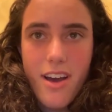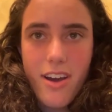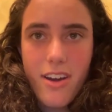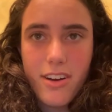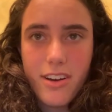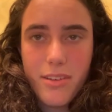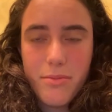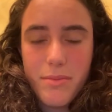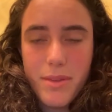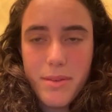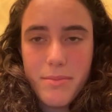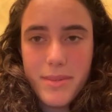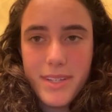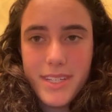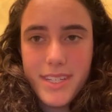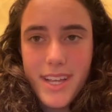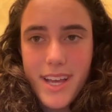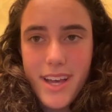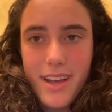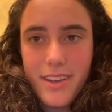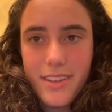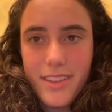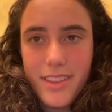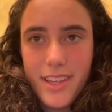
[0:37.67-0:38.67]
Our
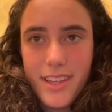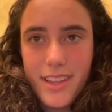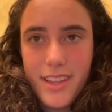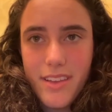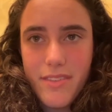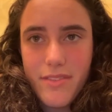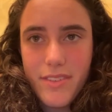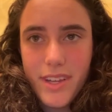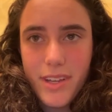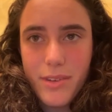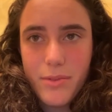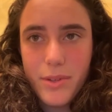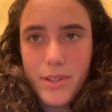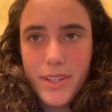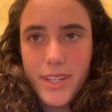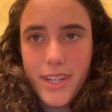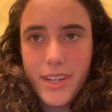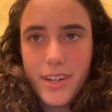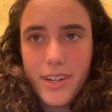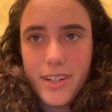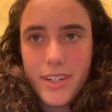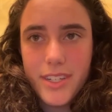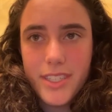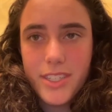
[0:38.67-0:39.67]
commitment to healthy living will
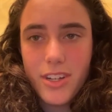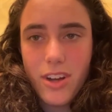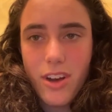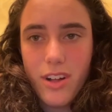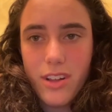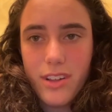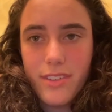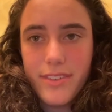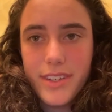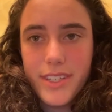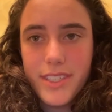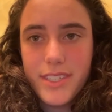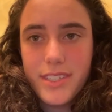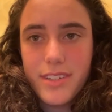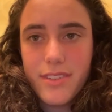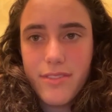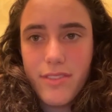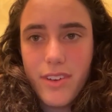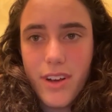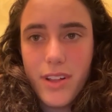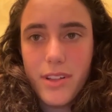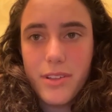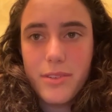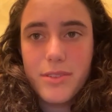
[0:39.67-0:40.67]
encourage all of us
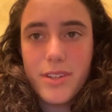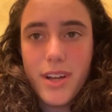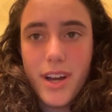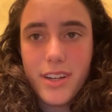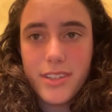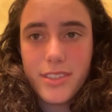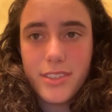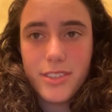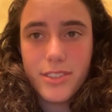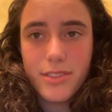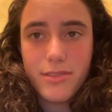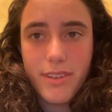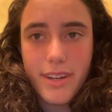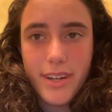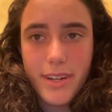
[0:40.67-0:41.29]
to follow doctors'